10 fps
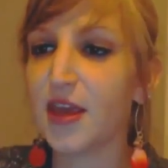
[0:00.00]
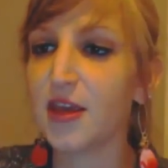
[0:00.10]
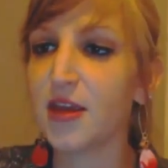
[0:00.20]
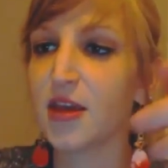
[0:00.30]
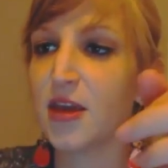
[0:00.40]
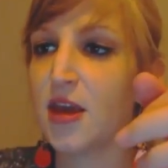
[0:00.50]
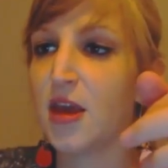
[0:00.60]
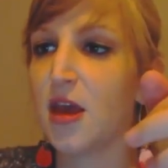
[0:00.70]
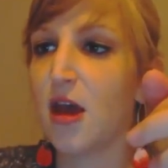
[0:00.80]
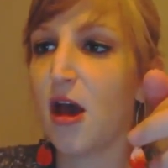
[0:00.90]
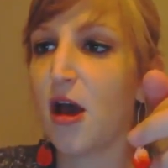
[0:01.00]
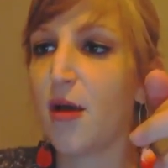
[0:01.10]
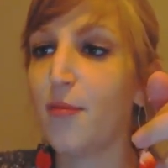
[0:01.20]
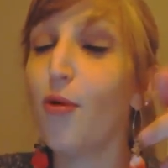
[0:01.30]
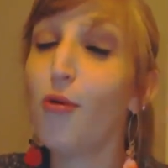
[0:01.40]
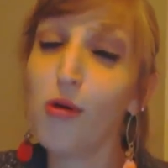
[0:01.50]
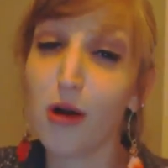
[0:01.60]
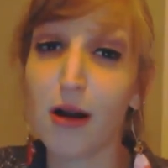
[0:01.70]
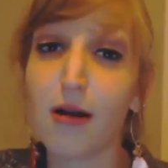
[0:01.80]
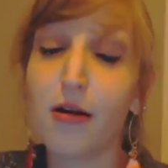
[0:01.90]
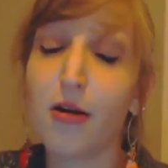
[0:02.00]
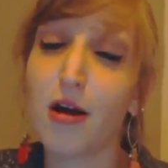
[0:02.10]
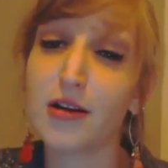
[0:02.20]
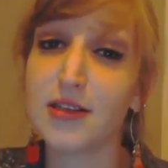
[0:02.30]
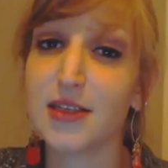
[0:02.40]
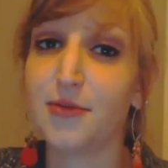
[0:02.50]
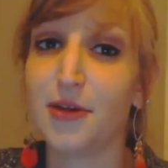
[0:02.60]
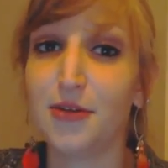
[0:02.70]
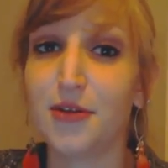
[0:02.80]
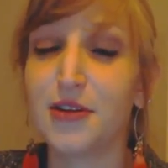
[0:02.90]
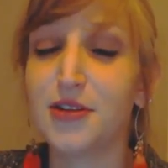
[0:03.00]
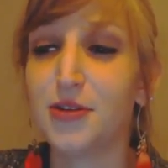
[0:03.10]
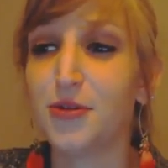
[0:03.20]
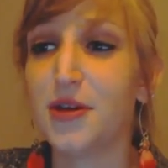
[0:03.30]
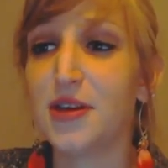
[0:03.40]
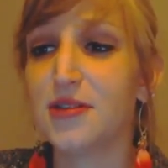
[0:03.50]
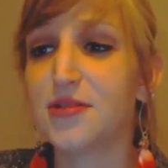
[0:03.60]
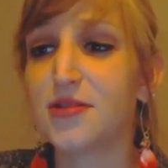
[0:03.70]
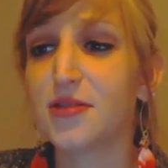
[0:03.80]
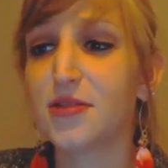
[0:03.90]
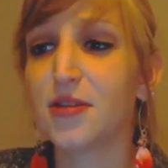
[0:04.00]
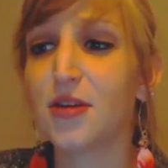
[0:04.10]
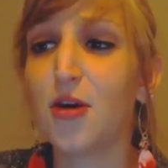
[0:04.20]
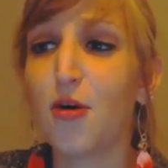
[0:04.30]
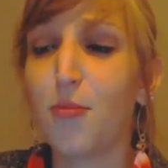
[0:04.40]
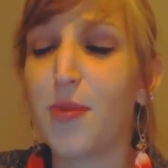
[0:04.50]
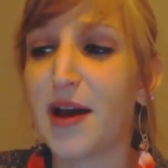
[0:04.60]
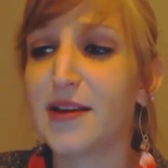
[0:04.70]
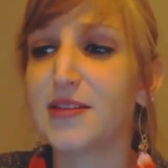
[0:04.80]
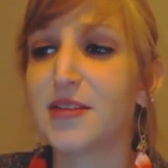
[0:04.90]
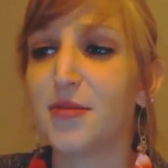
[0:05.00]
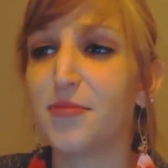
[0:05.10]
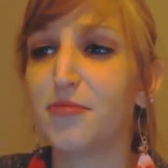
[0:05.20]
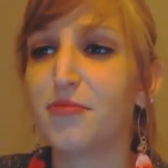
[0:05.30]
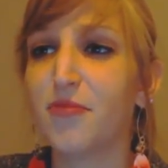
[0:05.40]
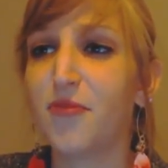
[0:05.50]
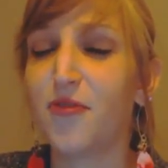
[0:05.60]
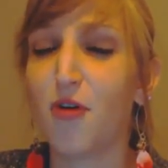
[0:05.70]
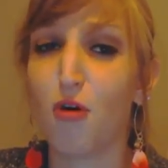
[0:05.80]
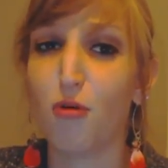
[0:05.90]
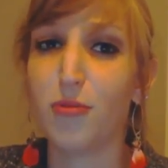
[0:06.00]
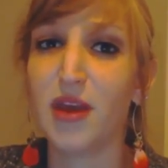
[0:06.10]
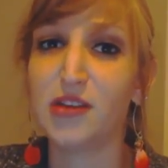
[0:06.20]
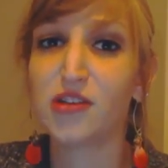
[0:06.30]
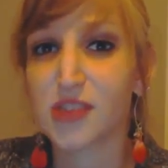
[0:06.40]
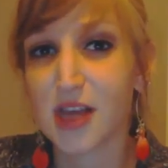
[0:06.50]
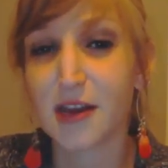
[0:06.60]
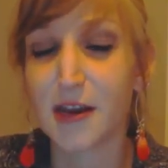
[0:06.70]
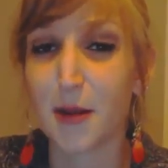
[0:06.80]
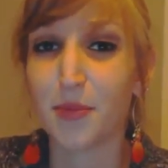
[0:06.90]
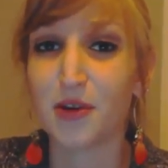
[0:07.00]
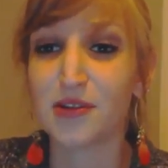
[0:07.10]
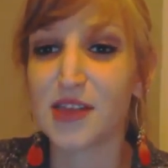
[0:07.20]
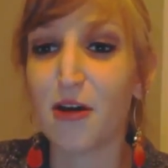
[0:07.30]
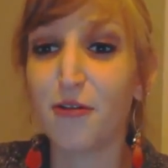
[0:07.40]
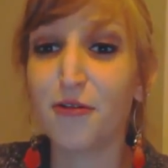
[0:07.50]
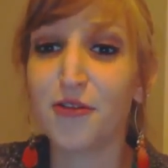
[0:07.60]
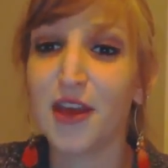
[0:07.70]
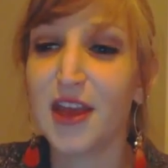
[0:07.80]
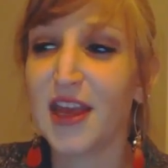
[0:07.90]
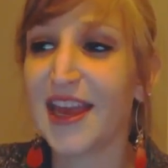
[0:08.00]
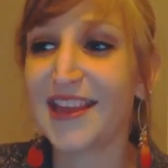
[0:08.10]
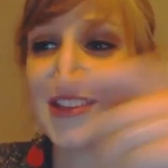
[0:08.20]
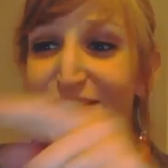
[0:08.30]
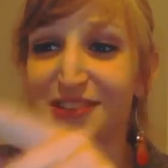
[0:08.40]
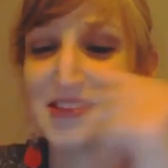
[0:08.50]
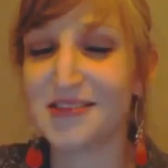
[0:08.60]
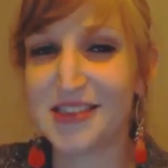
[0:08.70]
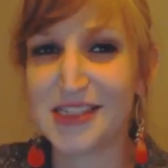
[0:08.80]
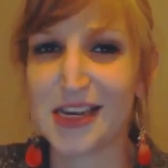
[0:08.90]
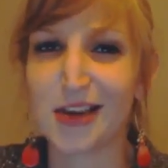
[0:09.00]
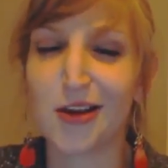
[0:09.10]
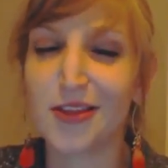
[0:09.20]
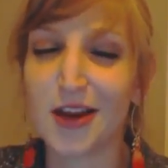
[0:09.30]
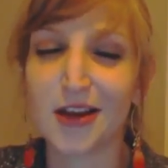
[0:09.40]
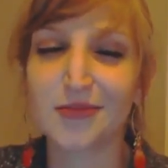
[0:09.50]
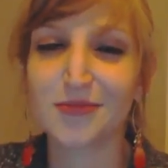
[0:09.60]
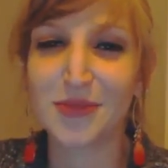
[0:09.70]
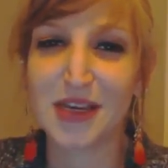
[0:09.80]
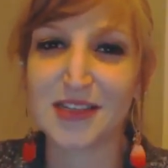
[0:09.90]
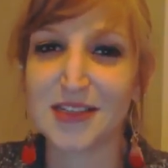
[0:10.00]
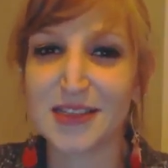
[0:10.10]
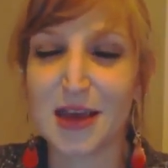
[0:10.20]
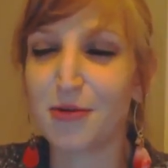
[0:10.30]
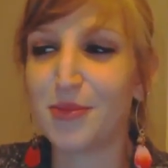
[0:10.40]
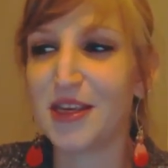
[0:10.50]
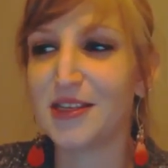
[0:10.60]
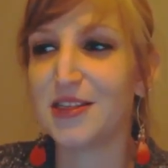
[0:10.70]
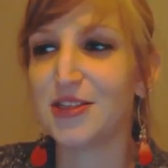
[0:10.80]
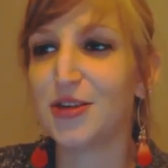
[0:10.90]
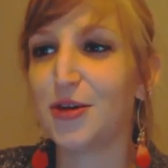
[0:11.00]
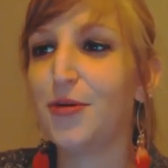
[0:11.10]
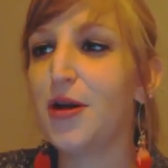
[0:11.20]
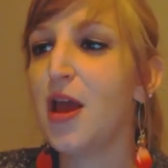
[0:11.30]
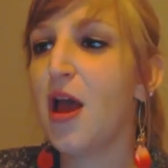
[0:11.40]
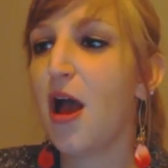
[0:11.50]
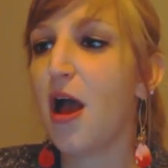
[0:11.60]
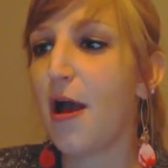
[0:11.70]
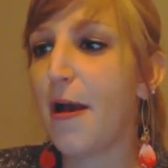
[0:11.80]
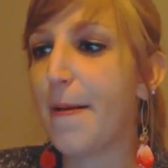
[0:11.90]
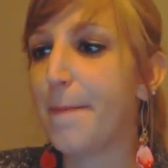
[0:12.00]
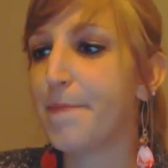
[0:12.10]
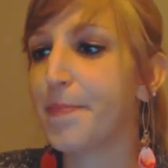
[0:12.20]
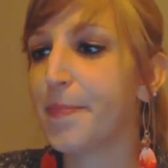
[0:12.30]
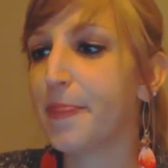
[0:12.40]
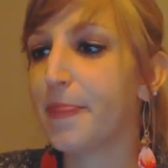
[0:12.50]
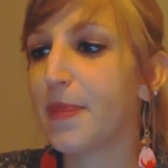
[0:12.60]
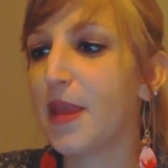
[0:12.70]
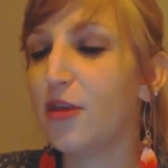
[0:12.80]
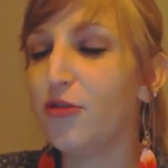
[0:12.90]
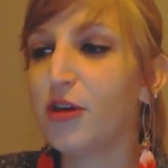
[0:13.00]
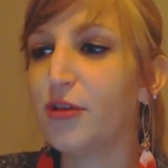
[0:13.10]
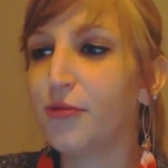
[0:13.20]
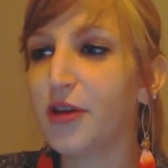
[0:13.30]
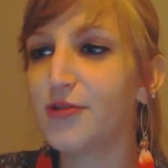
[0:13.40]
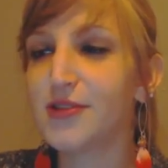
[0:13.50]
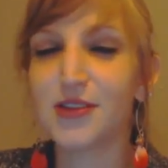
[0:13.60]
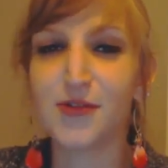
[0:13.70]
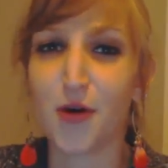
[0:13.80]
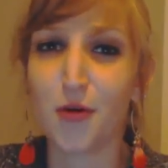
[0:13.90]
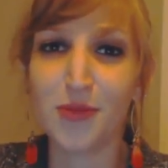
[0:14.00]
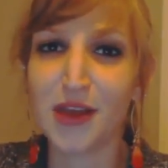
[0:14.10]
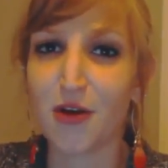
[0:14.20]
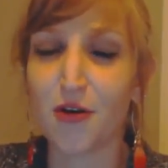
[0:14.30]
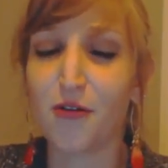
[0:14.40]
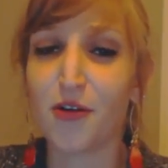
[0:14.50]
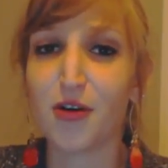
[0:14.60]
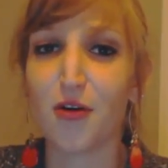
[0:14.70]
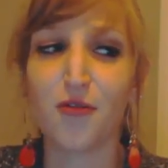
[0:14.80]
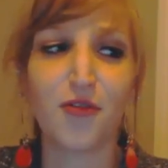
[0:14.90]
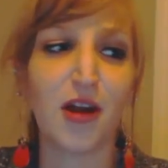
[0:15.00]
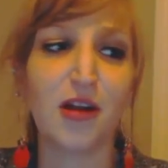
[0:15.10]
I think. Or honestly, what you can do is go buy some foam and just cut it up yourself and just stick it on there, because that would be easy too. You can reuse this foam like over and over.